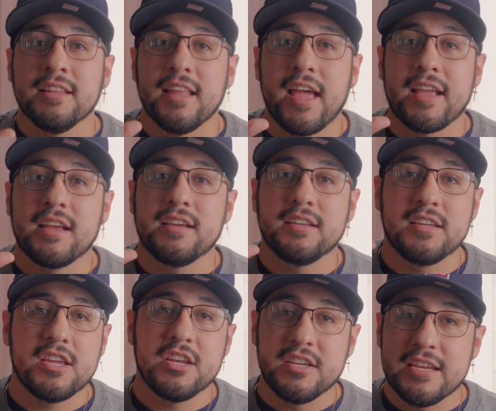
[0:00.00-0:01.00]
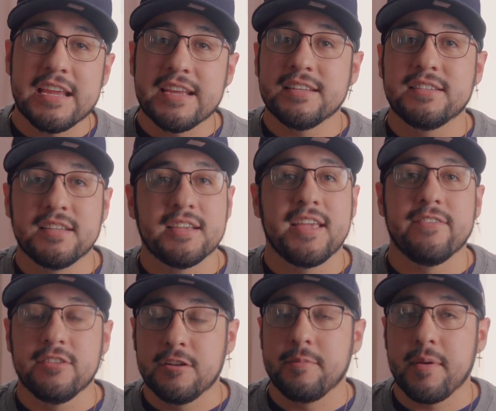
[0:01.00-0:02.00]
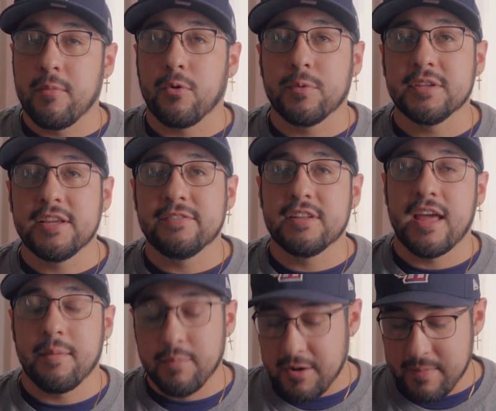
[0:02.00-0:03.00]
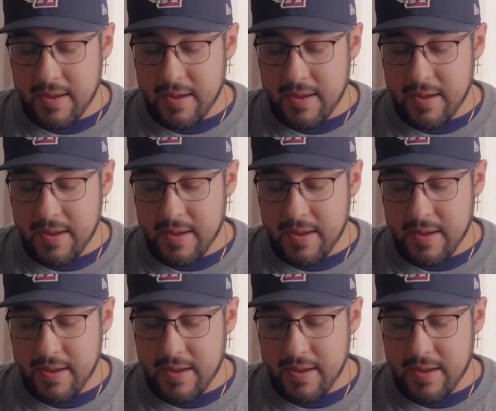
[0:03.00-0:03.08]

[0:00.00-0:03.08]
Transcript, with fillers: Like, you need to give a little bit more relief to that, bring